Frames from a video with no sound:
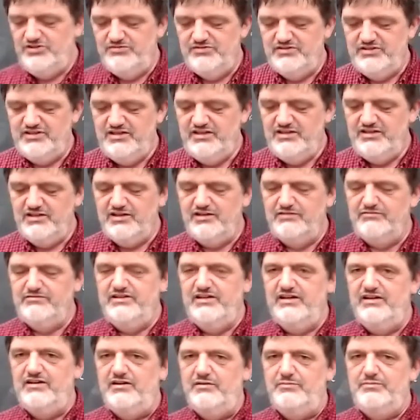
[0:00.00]
she was a
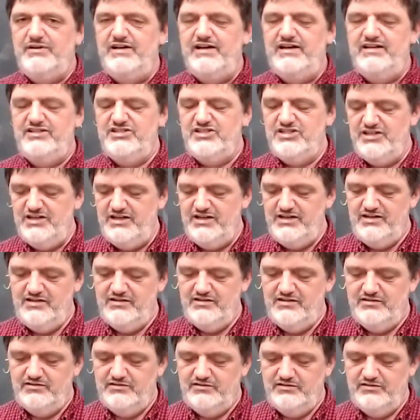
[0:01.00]
Jicarilla
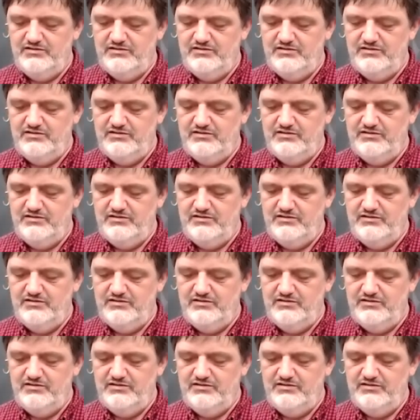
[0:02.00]
Apache.